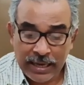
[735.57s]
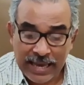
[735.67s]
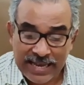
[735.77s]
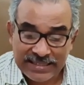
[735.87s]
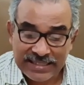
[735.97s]

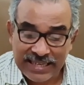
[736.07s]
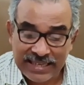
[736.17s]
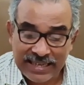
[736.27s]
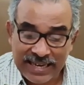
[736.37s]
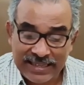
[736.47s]
as
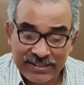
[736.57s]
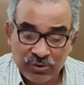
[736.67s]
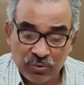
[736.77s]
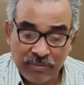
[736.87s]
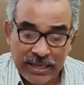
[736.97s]
an
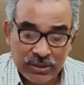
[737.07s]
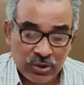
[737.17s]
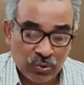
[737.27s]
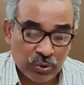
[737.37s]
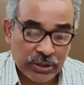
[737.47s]
aid to make
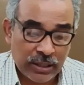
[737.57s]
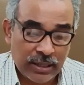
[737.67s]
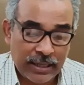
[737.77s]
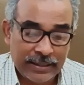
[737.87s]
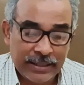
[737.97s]

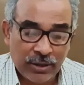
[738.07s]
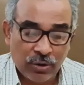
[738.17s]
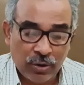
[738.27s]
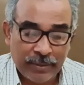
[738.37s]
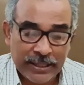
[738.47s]
social and
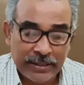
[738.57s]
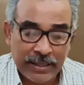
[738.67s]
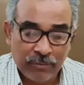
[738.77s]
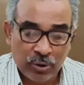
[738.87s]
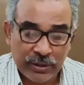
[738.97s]
economic
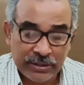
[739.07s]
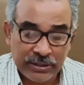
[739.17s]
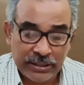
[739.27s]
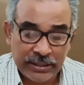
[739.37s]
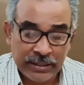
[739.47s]

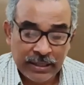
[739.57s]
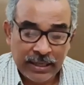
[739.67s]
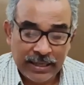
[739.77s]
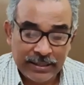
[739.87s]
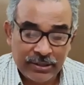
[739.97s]
democracy
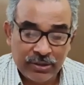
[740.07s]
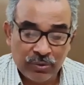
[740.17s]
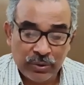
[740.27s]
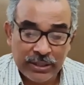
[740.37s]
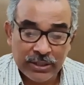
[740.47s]
a
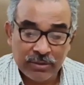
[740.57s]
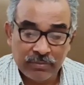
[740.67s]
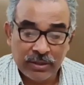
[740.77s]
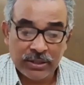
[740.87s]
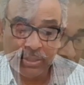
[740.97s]
truism.